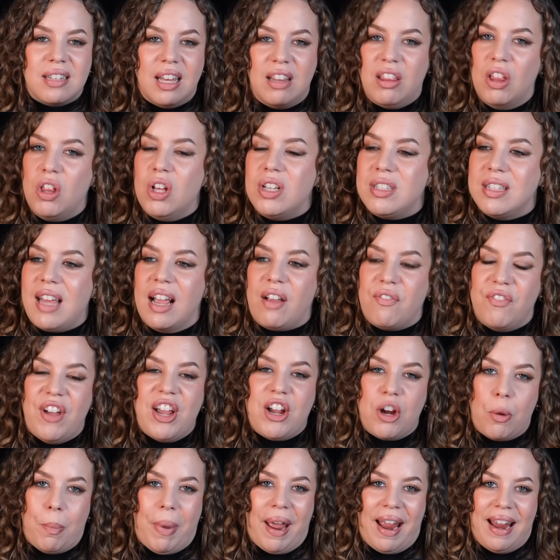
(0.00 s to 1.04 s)
it looks like
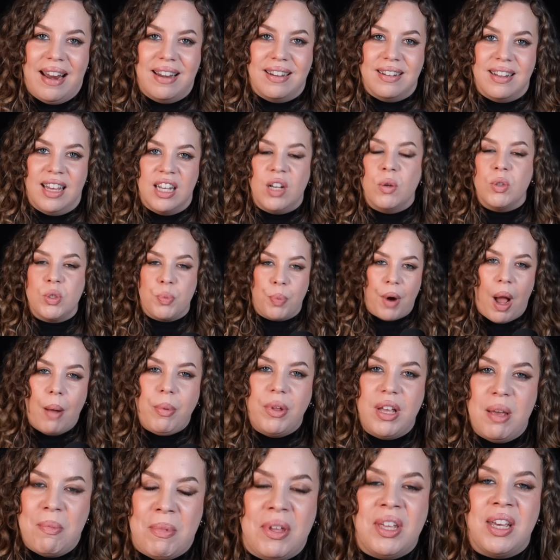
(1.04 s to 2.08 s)
finger paint and it was
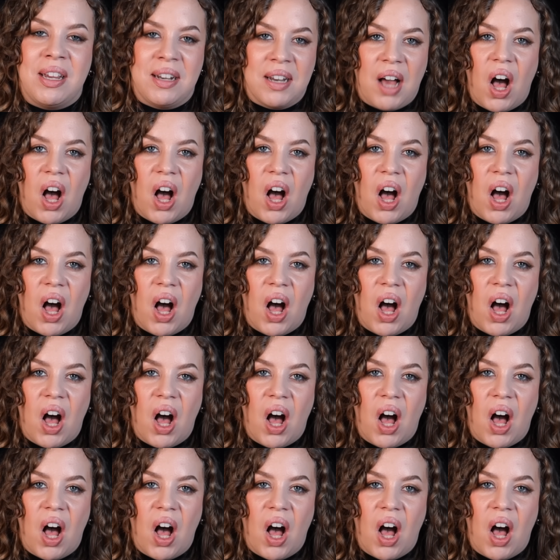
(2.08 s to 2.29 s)
probably a million